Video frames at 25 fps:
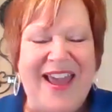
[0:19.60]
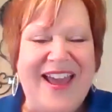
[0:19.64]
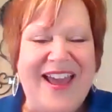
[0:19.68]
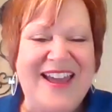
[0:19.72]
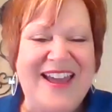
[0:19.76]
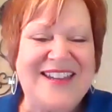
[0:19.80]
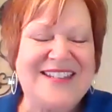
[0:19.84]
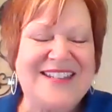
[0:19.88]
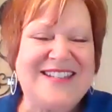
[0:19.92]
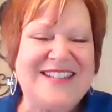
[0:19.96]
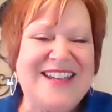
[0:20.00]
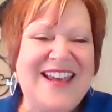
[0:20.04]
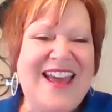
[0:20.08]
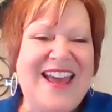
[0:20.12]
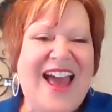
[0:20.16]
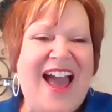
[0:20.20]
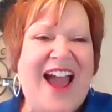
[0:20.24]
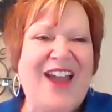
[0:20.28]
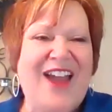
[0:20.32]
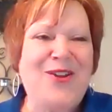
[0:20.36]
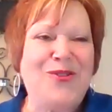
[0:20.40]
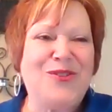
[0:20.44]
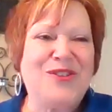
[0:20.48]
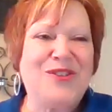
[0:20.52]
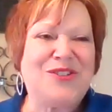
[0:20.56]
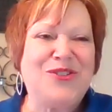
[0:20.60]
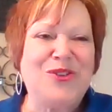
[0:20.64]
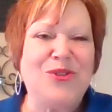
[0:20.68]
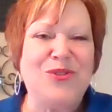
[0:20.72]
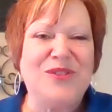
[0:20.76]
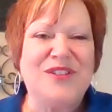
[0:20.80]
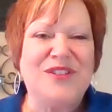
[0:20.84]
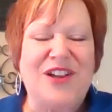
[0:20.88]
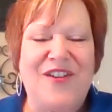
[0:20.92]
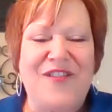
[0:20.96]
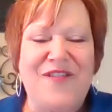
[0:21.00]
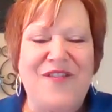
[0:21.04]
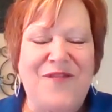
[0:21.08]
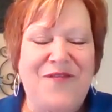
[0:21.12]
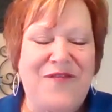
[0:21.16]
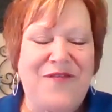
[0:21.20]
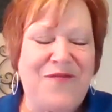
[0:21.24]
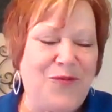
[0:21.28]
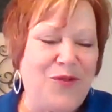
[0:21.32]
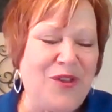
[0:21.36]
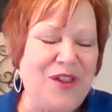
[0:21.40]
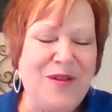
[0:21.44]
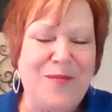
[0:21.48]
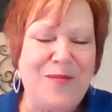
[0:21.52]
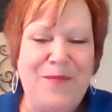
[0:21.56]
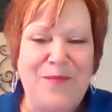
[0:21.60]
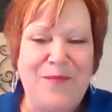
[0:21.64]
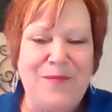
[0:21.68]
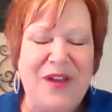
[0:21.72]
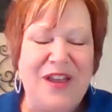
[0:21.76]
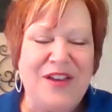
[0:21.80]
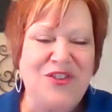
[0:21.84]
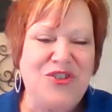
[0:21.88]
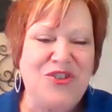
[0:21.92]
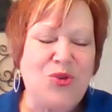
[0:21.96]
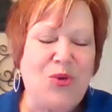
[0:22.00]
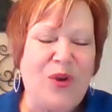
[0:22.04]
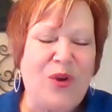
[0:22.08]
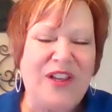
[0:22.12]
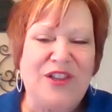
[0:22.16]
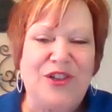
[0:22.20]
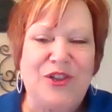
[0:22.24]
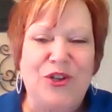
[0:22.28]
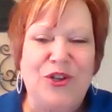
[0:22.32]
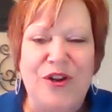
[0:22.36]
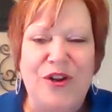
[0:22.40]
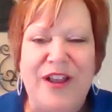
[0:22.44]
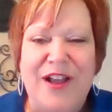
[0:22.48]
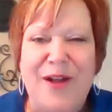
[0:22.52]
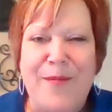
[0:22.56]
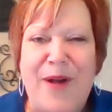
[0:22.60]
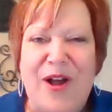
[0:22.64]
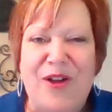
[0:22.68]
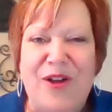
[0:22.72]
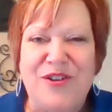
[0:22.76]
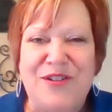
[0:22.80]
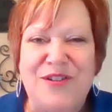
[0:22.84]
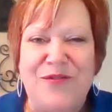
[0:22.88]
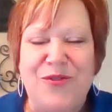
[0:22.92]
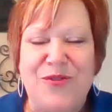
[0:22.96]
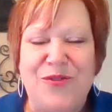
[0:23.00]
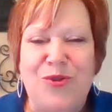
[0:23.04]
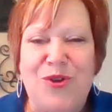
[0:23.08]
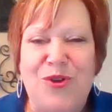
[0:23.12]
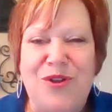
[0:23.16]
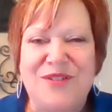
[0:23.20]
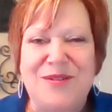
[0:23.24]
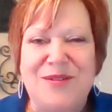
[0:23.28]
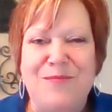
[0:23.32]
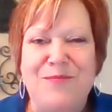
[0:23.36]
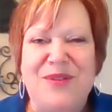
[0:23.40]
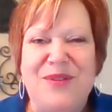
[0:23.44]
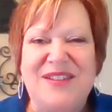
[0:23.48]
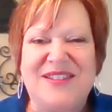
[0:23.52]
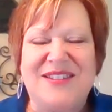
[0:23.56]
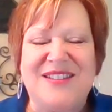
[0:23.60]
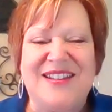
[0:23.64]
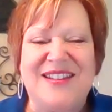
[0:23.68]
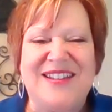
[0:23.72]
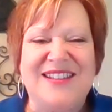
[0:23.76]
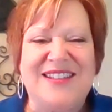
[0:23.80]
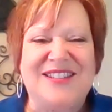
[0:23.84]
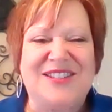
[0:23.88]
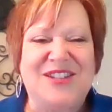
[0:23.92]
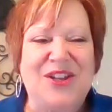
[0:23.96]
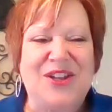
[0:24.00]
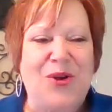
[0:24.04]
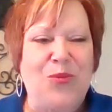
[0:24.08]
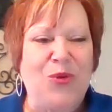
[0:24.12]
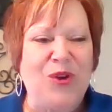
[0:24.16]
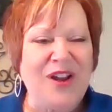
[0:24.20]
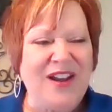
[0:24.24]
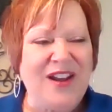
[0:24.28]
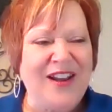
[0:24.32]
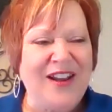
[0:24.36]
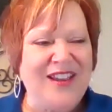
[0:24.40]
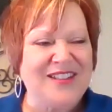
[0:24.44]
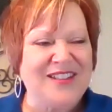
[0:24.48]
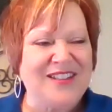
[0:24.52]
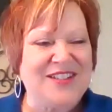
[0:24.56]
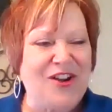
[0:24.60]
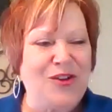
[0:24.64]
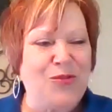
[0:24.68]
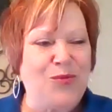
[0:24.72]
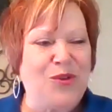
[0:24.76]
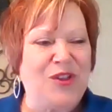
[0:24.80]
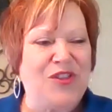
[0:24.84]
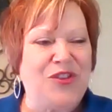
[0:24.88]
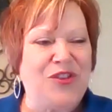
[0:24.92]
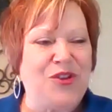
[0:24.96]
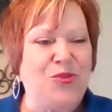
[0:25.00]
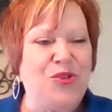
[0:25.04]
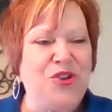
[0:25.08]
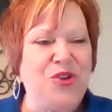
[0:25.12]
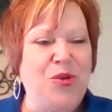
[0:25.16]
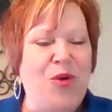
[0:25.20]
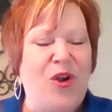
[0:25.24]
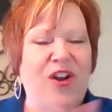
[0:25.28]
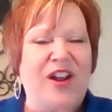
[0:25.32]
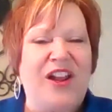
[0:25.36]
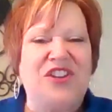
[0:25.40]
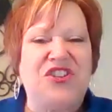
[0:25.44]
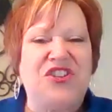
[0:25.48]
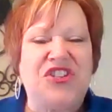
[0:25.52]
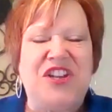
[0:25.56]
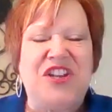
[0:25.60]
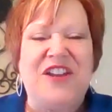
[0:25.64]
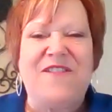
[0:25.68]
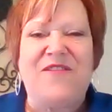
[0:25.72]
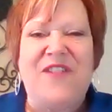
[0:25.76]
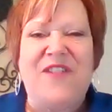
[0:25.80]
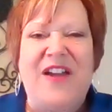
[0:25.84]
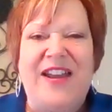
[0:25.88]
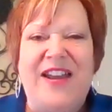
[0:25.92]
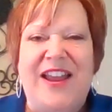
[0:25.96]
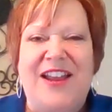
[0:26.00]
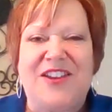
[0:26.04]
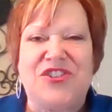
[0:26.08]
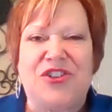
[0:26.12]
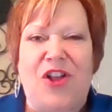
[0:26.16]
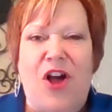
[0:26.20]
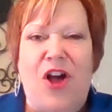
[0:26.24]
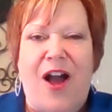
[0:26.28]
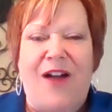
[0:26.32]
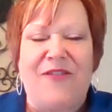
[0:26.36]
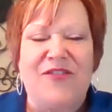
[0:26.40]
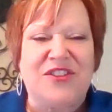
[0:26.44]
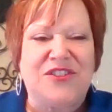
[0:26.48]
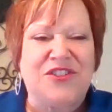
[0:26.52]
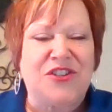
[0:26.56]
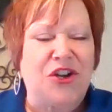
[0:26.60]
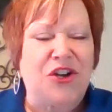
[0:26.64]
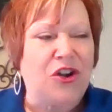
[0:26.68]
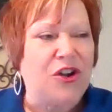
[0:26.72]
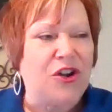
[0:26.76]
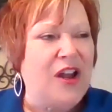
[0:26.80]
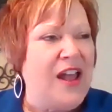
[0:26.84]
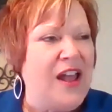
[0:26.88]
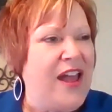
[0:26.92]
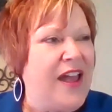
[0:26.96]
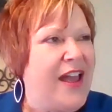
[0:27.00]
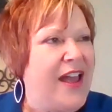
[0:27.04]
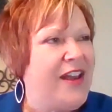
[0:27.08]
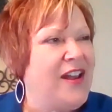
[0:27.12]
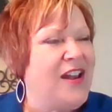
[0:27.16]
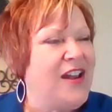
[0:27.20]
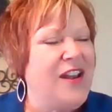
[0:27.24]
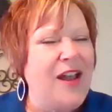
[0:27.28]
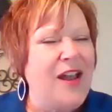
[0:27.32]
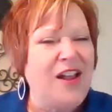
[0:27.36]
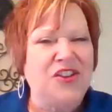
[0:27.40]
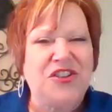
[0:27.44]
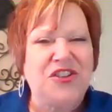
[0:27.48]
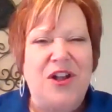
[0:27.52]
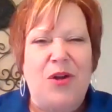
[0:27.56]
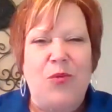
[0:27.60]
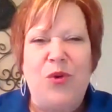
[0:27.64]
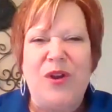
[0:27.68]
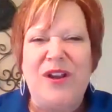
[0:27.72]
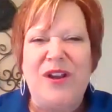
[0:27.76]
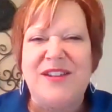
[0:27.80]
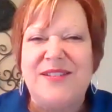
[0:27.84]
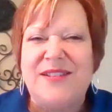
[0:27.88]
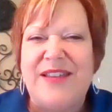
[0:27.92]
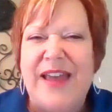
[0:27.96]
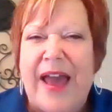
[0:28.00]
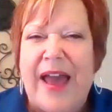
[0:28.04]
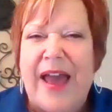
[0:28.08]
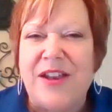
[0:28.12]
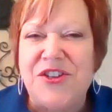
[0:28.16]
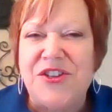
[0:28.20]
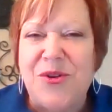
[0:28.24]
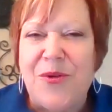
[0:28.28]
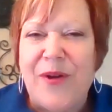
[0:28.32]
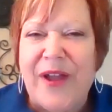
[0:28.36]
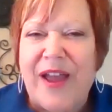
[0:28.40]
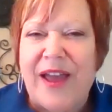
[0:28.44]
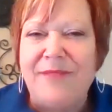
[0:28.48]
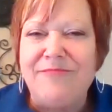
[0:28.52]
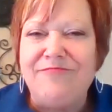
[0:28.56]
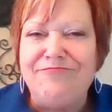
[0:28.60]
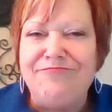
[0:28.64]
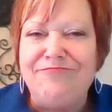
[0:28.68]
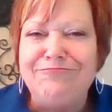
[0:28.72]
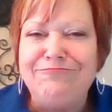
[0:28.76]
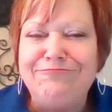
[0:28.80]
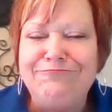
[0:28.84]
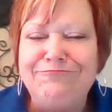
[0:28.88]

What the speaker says: And I know the students have really enjoyed learning about different roles in business. So we're going to get started with you. You are a Chief Financial Officer. In a nutshell, what is that, Joanne?